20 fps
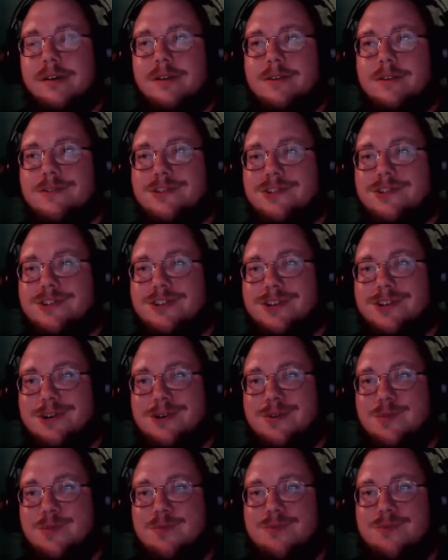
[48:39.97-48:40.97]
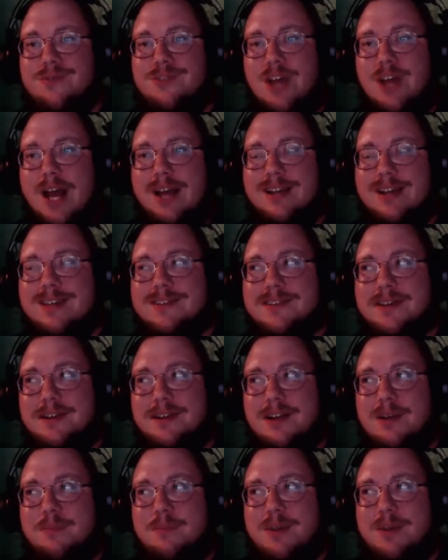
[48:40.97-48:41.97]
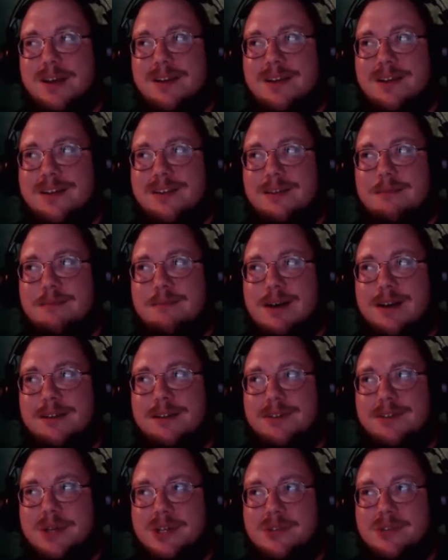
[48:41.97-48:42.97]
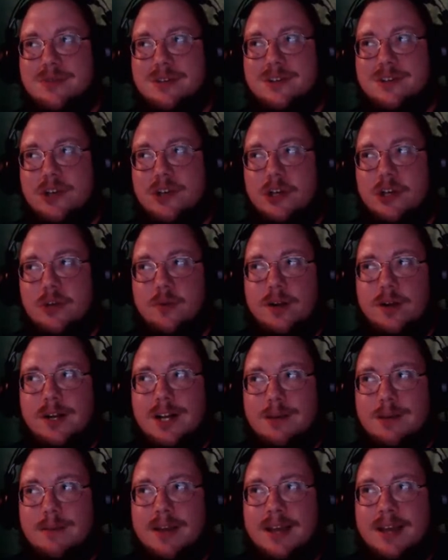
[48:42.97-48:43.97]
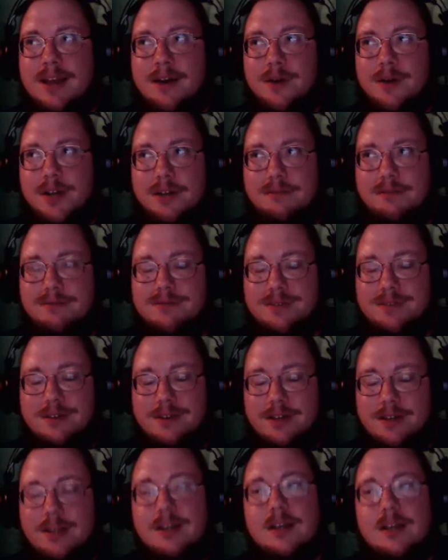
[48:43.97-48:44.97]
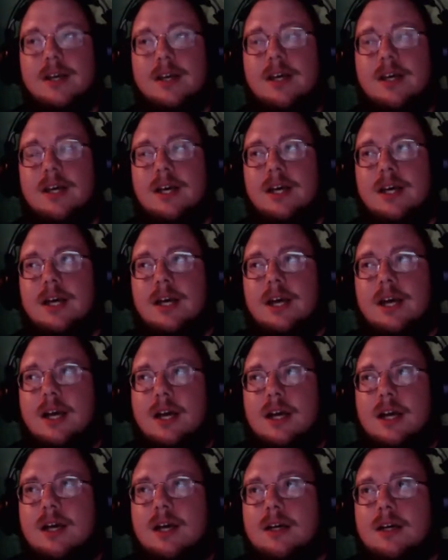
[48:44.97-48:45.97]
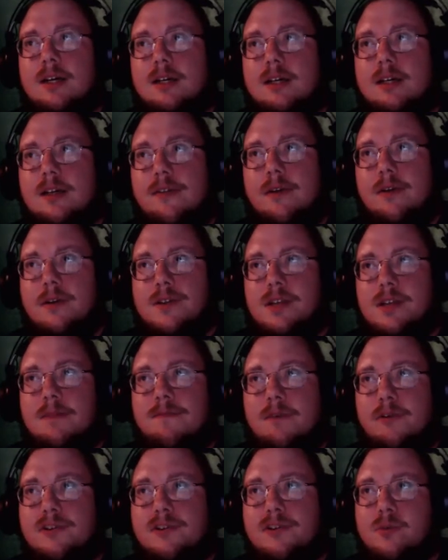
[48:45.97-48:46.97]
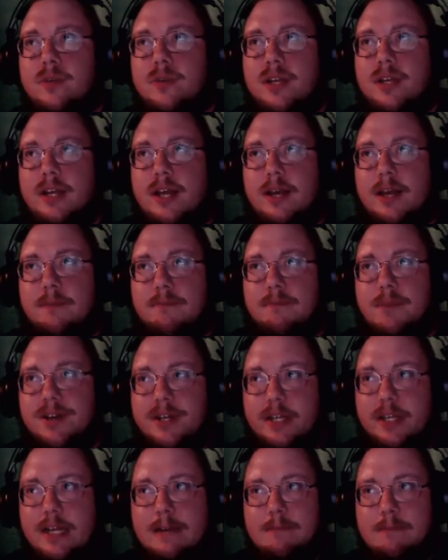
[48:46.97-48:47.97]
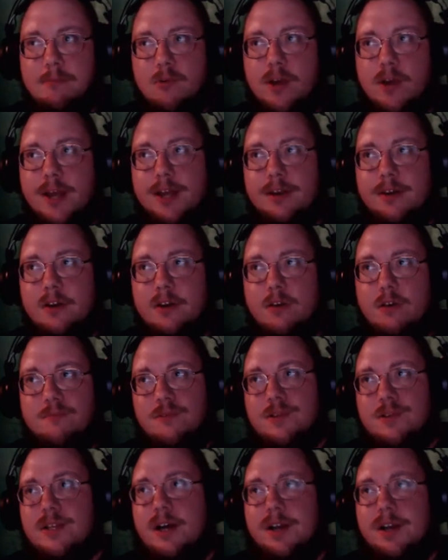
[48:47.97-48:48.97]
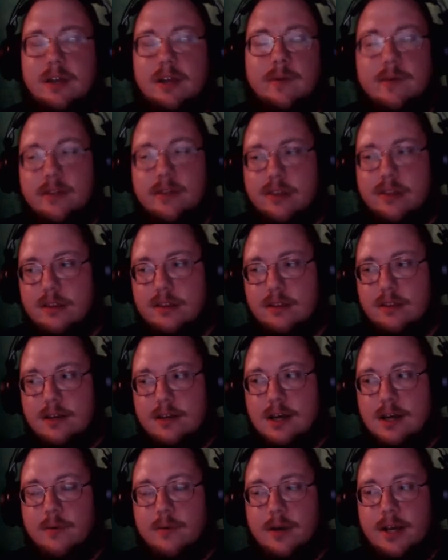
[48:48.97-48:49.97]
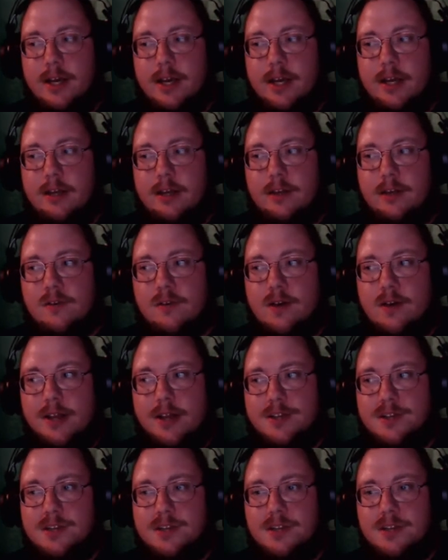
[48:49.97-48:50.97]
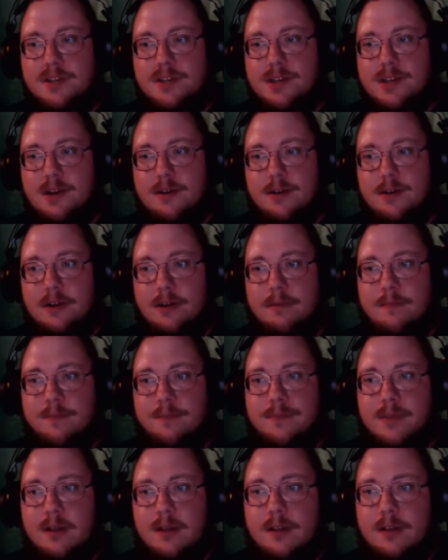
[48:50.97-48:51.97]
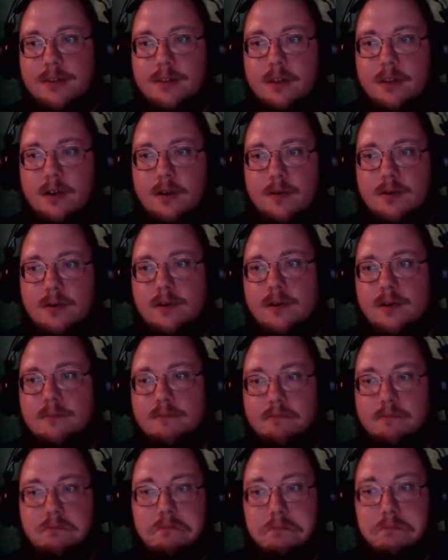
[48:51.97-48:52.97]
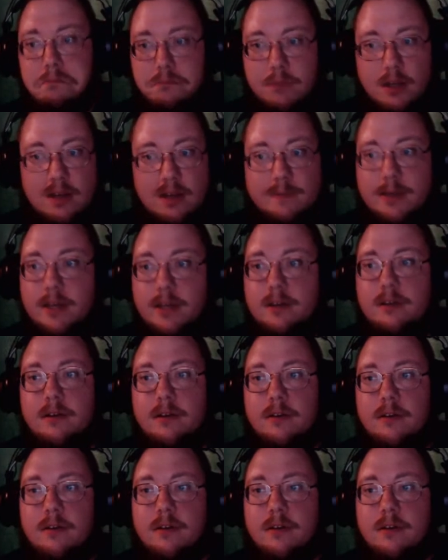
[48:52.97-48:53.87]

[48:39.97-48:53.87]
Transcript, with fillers: So that is going to depend on the monotheist tradition you are coming out of. Uh, there are some folks who need a clean break, no more talking with Yahweh, Christ, etc., or Muhammad,